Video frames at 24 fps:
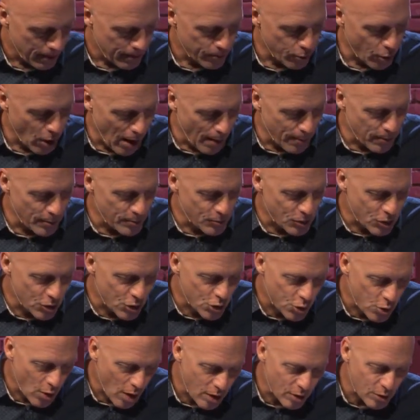Problems and
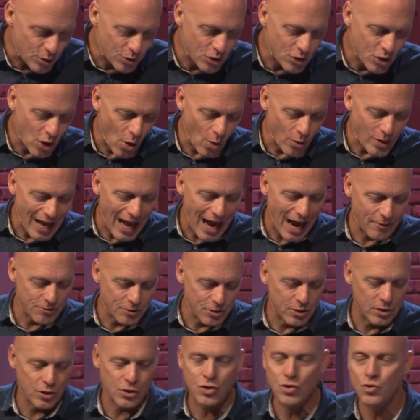struggles don't have
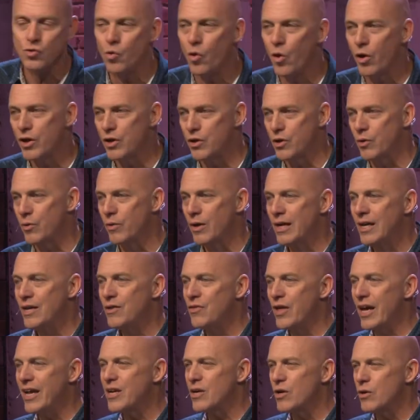to destroy you.
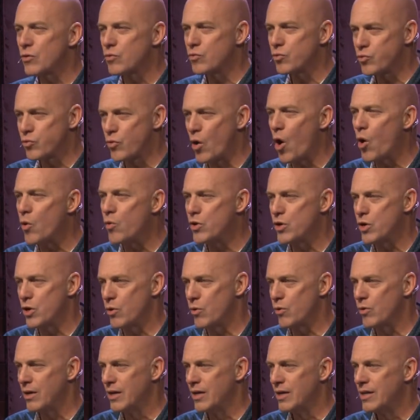They can grow
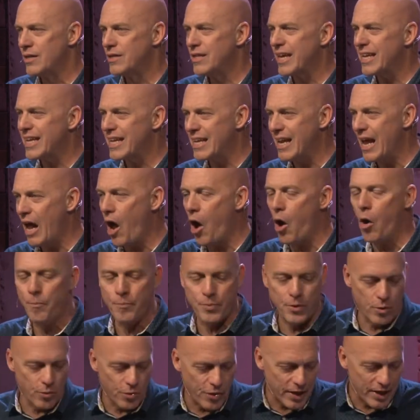you. They can
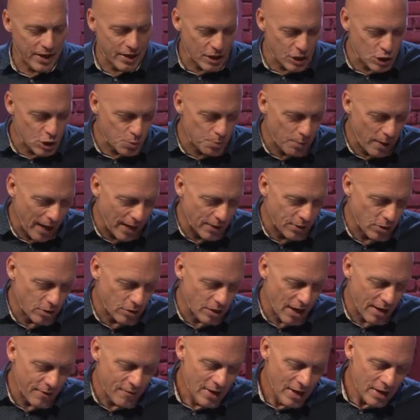help you. They can expand your
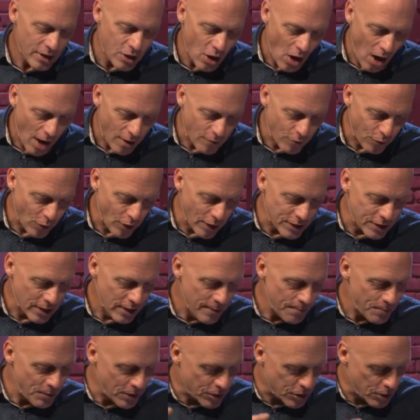life. Conflict
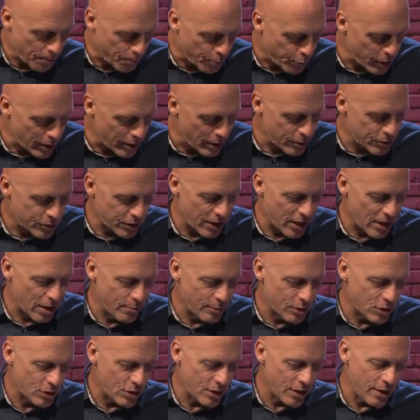is a prelude to
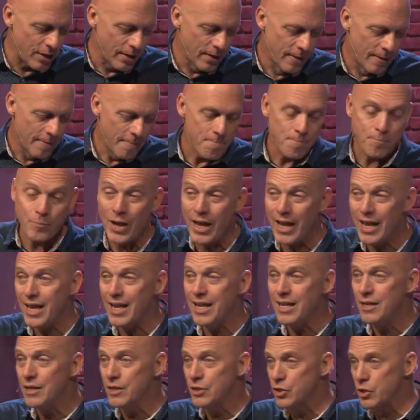intimacy.
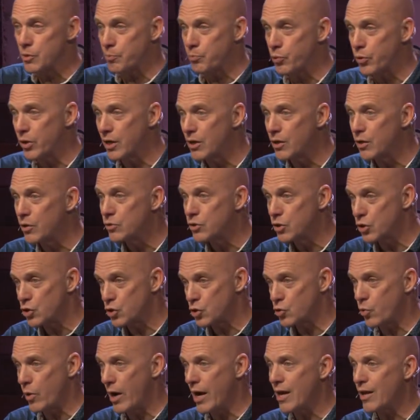Pain is a prelude to
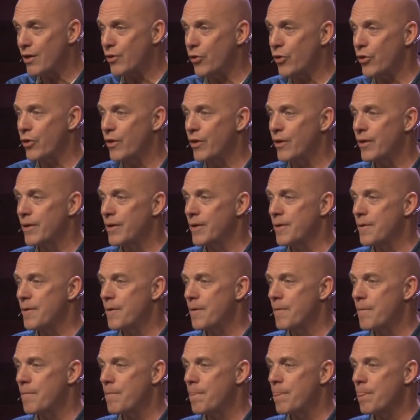strength.
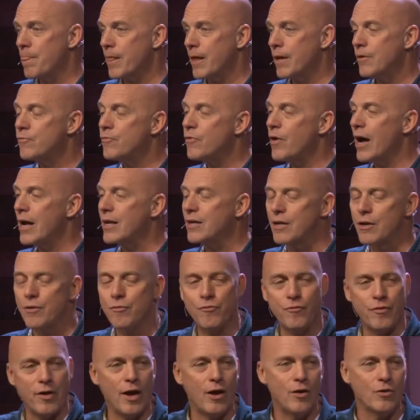And finally,
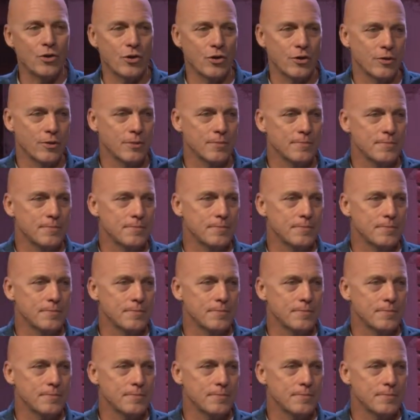failure